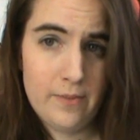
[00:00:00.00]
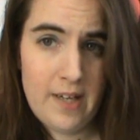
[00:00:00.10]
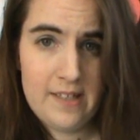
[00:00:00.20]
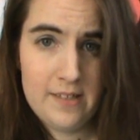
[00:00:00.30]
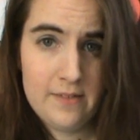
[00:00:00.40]

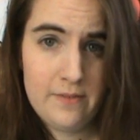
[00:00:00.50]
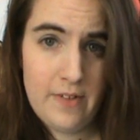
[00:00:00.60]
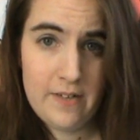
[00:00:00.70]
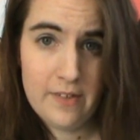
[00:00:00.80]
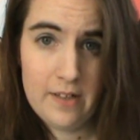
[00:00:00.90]
rate,
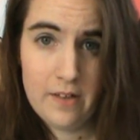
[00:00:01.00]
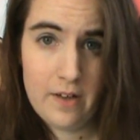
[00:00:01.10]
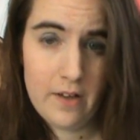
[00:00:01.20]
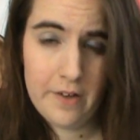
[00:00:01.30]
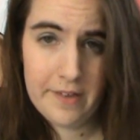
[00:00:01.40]
favorite,
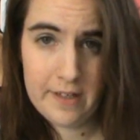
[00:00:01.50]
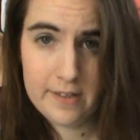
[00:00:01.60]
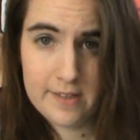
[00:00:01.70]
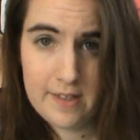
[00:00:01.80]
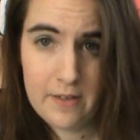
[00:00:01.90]
all that
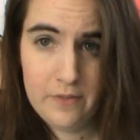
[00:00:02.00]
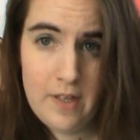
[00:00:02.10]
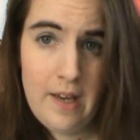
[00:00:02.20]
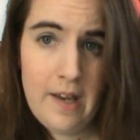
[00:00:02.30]
good stuff.